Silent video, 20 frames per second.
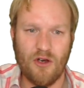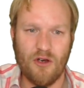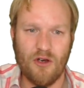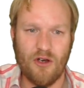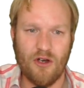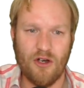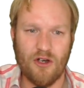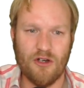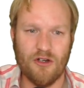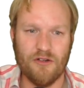
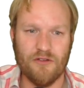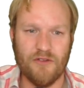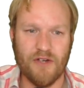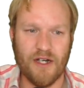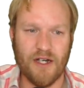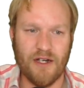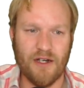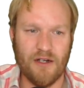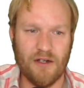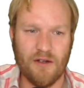
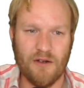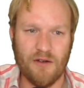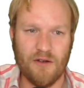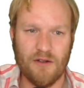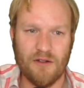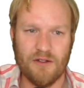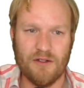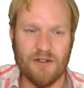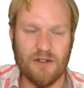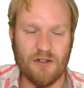over
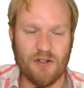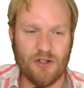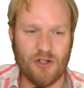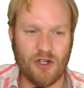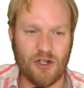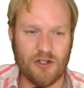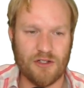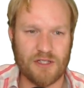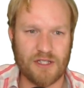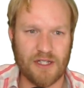
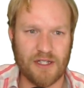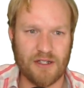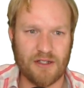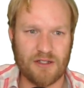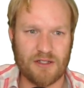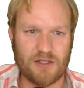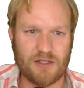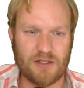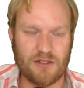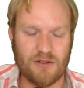cos
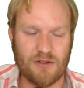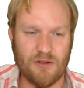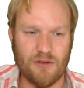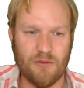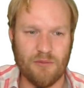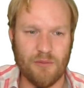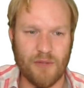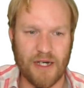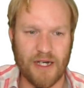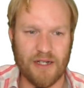x
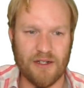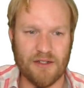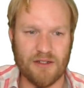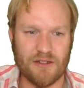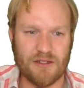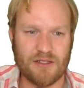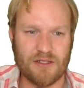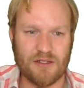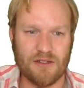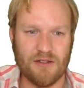
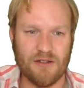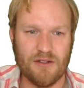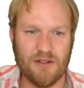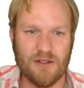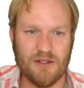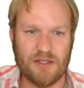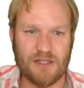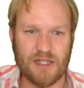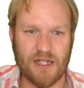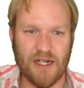minus
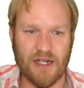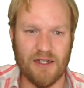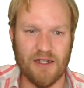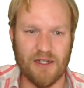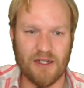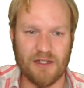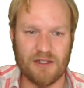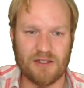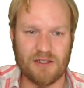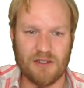sine
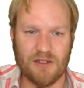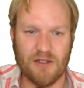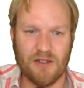x.